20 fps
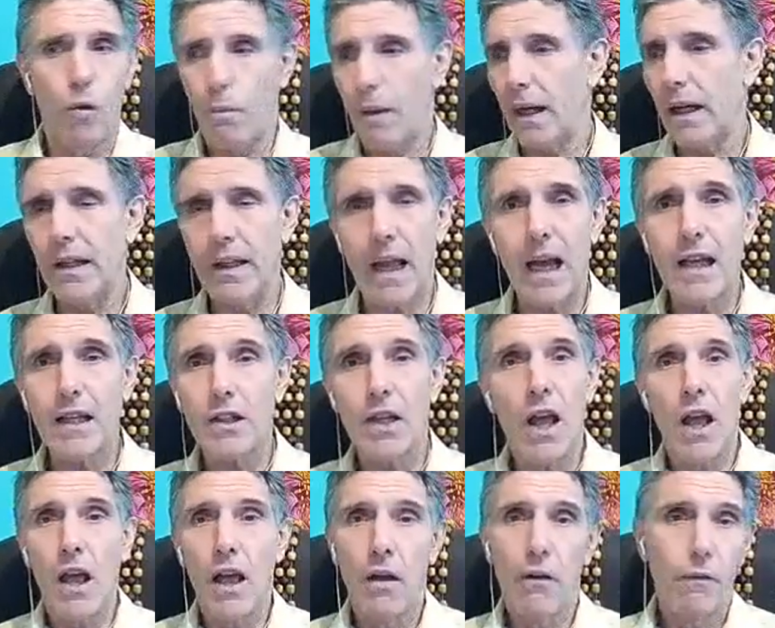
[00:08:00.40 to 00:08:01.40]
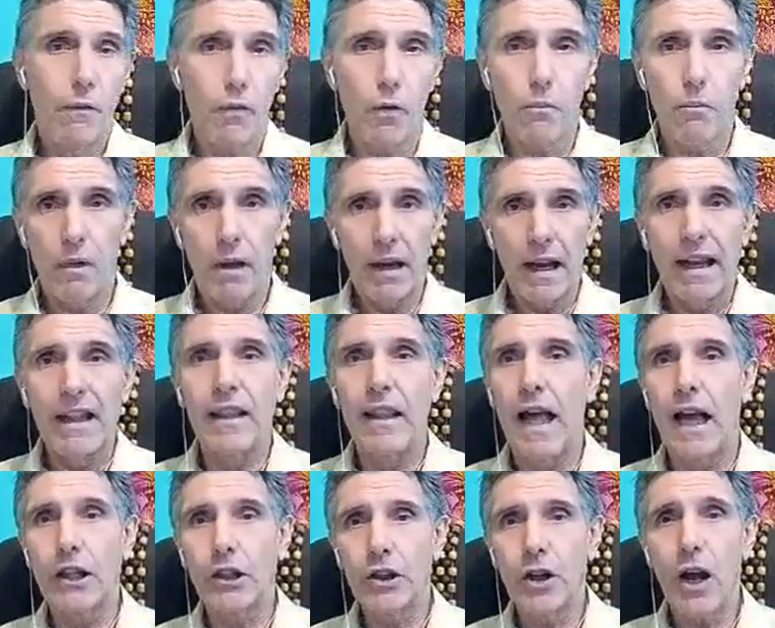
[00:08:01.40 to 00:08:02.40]
Nobody dies from
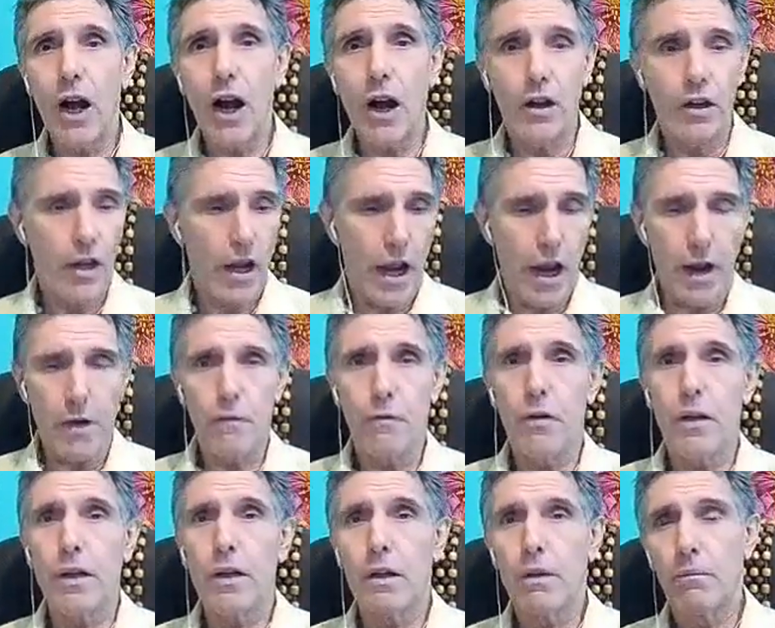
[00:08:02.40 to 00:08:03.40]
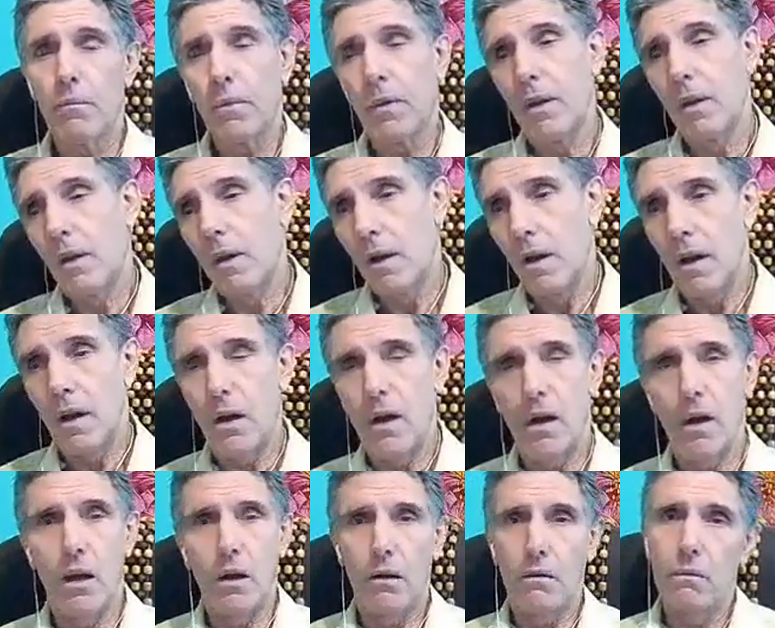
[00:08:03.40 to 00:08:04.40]
enlarged heart. Every
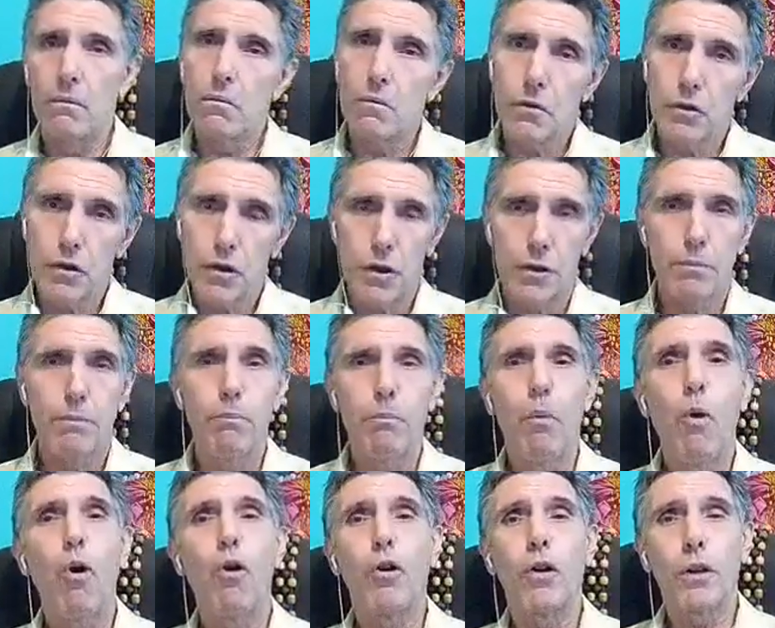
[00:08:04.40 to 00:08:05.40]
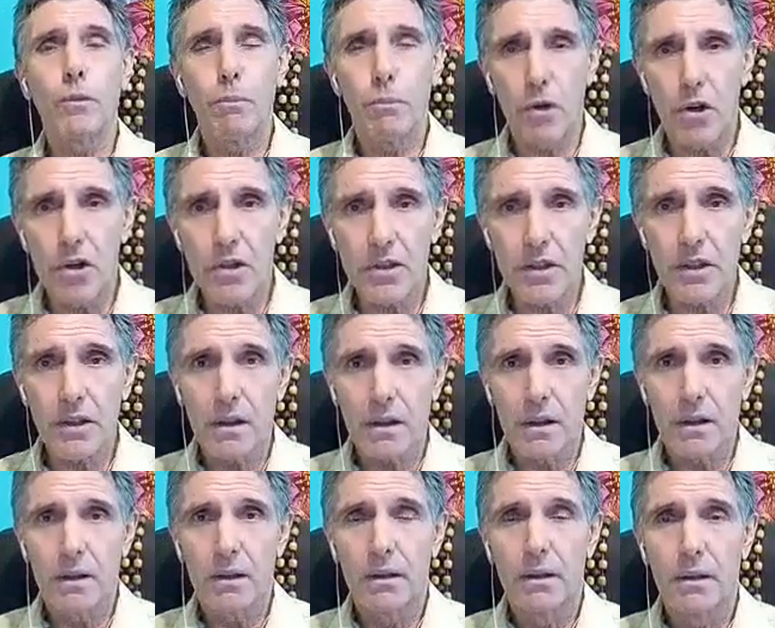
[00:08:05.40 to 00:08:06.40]
sport person,
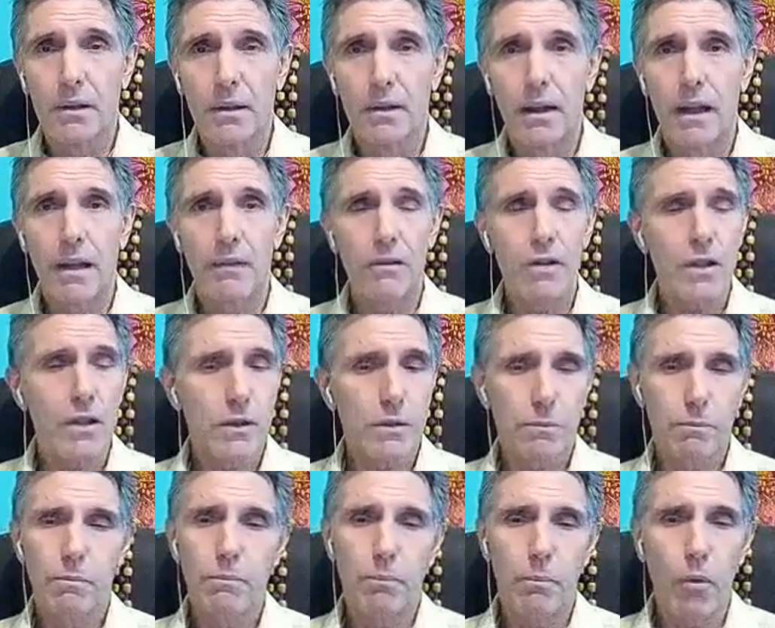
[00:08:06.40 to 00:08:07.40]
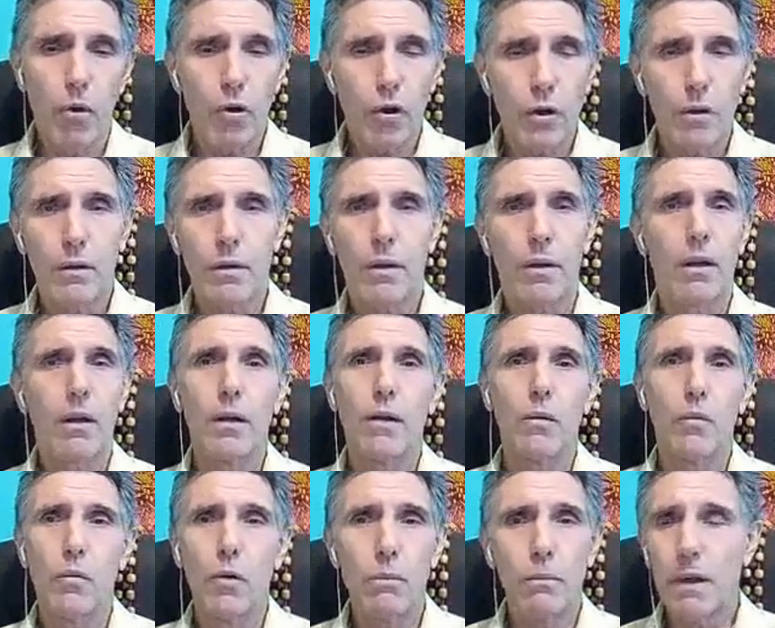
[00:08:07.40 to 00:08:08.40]
every sport
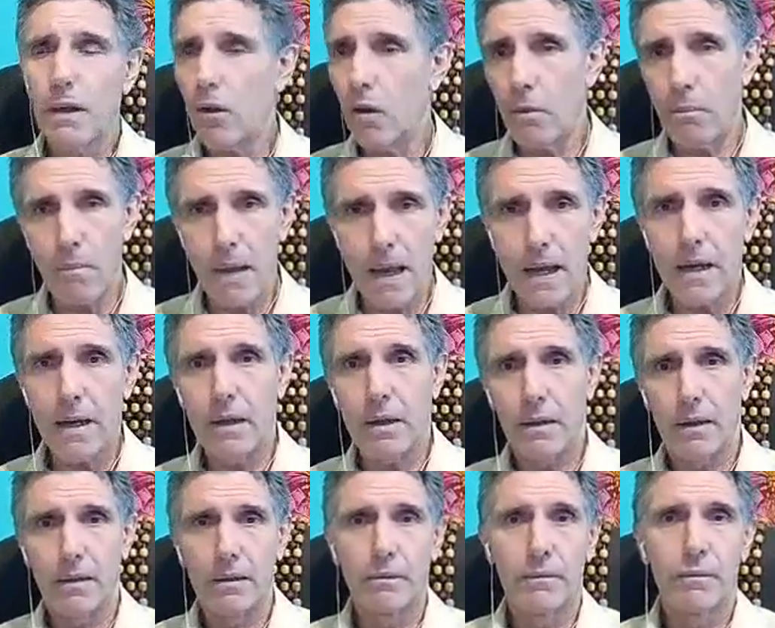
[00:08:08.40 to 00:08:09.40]
woman or man